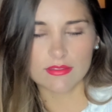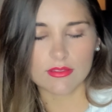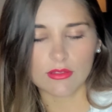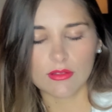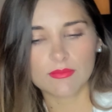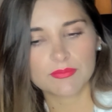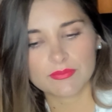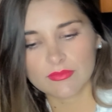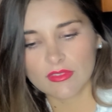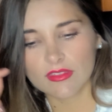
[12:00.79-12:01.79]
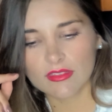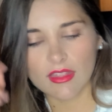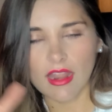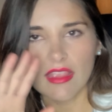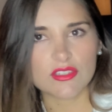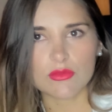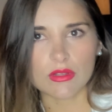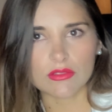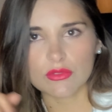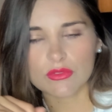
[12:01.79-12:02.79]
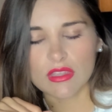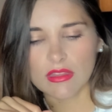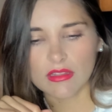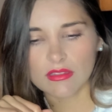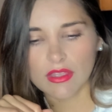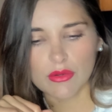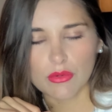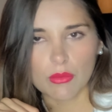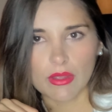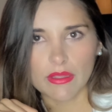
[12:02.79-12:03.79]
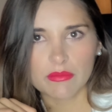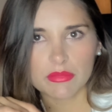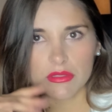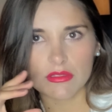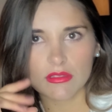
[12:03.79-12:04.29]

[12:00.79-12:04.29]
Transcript: So that I just wanted to say that. I don't know why, but